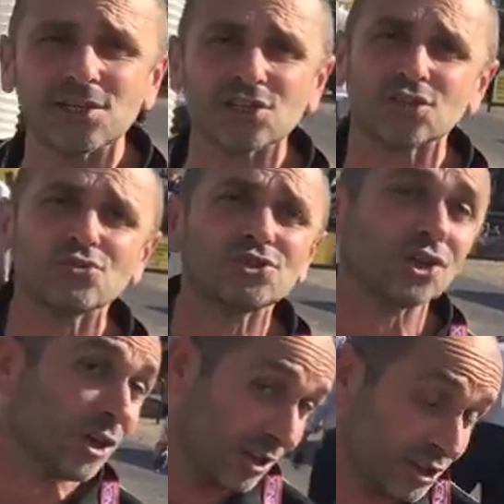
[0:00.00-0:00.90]
they just do
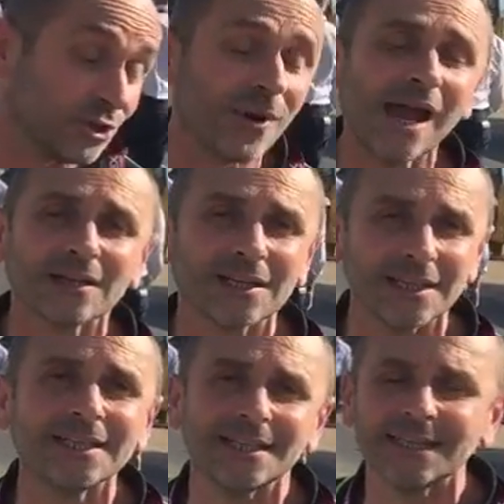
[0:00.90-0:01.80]
circuits around,
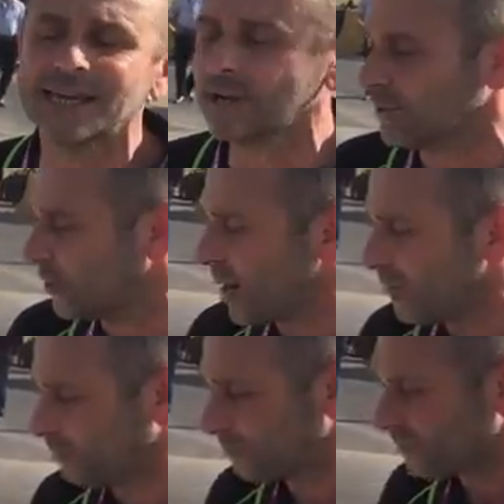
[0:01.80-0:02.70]
cleaning the area up.